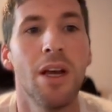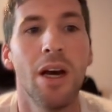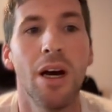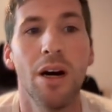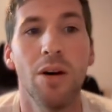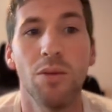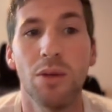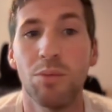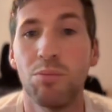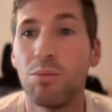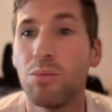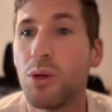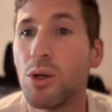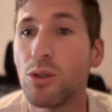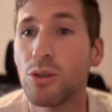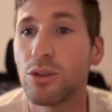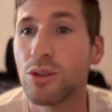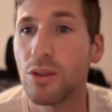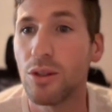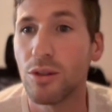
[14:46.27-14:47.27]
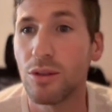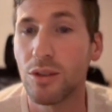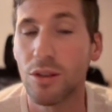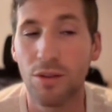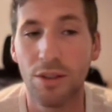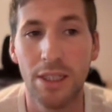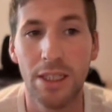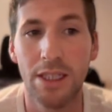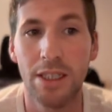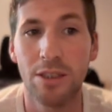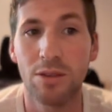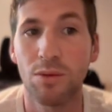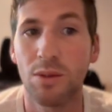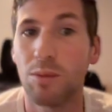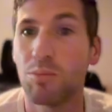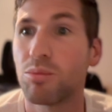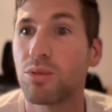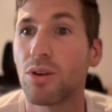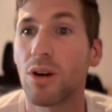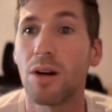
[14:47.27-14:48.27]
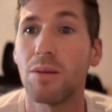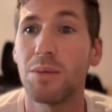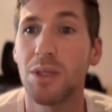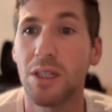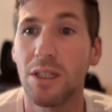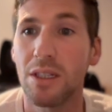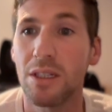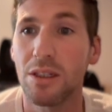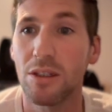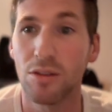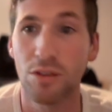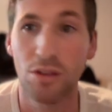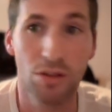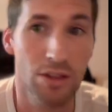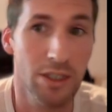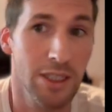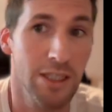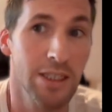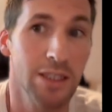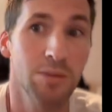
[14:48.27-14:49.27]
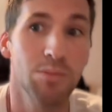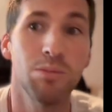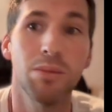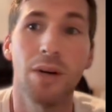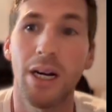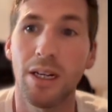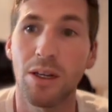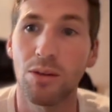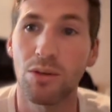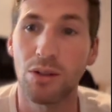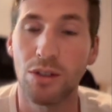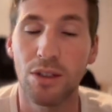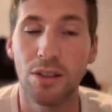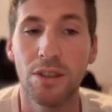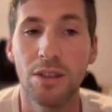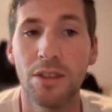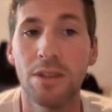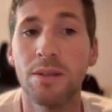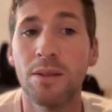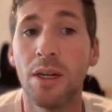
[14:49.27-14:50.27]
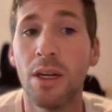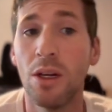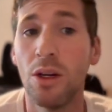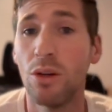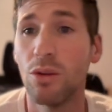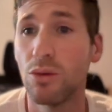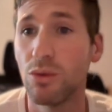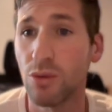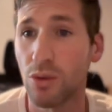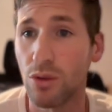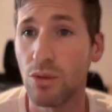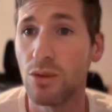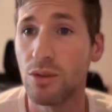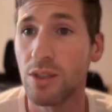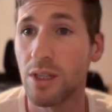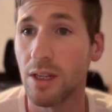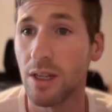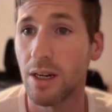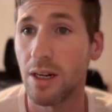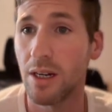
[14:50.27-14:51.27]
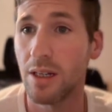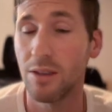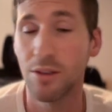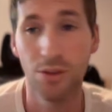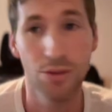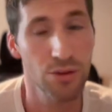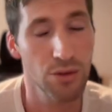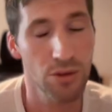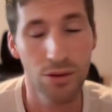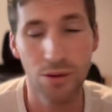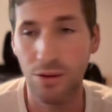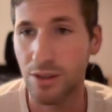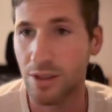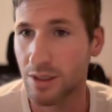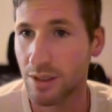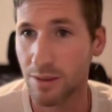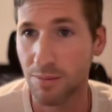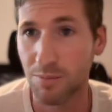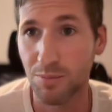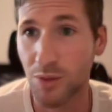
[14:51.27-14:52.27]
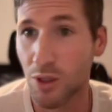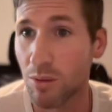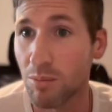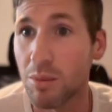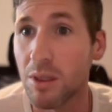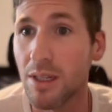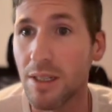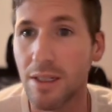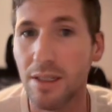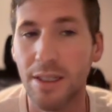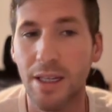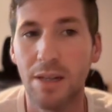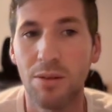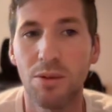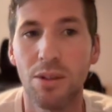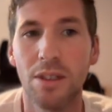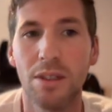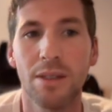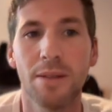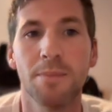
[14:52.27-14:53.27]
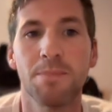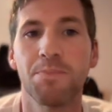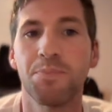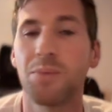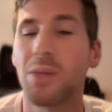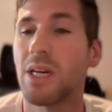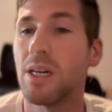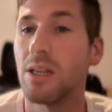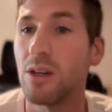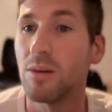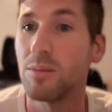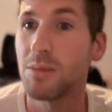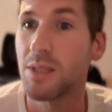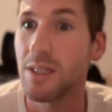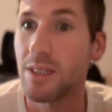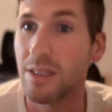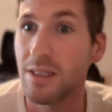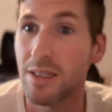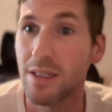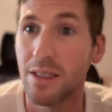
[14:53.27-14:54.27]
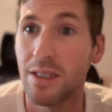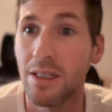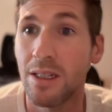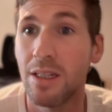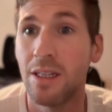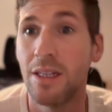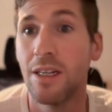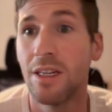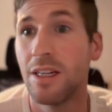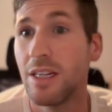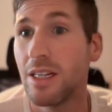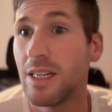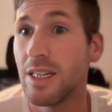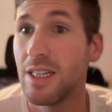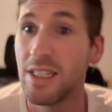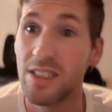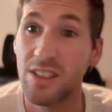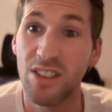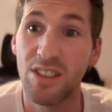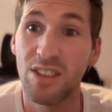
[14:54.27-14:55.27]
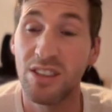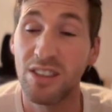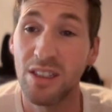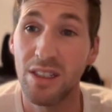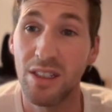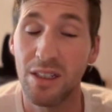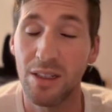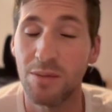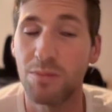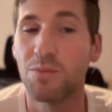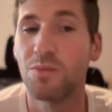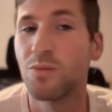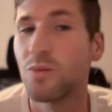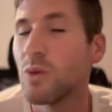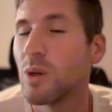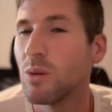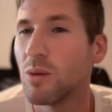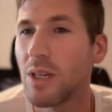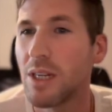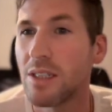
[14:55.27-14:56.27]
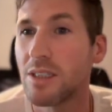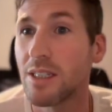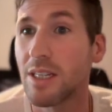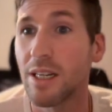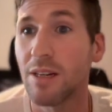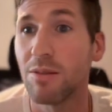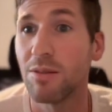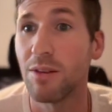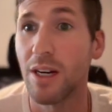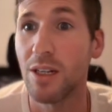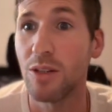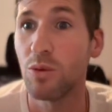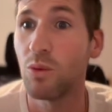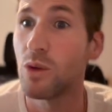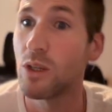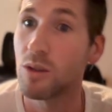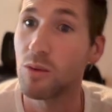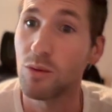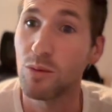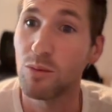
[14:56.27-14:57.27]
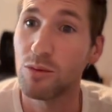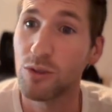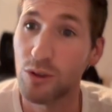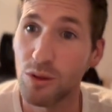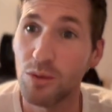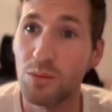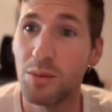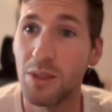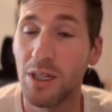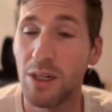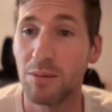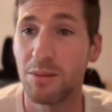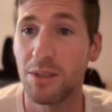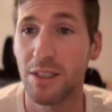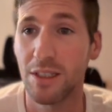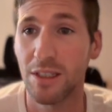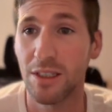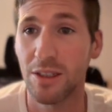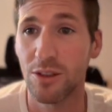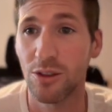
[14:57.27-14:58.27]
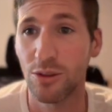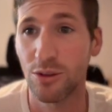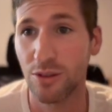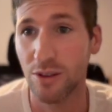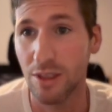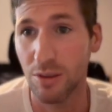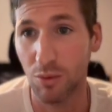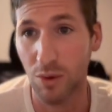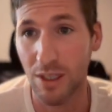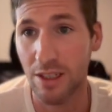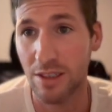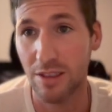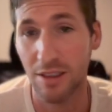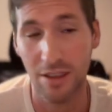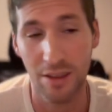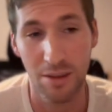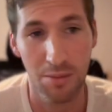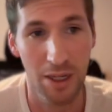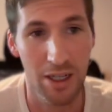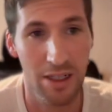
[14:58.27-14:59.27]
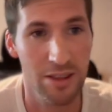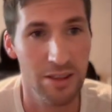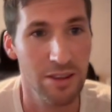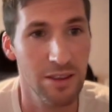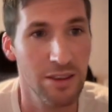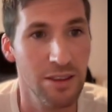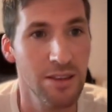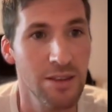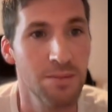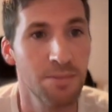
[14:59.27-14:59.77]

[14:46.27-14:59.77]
And we push those gradients, we propagate those gradients backwards through the complete network, and update each, we actually get a value what it should be updated to, the weights and the biases.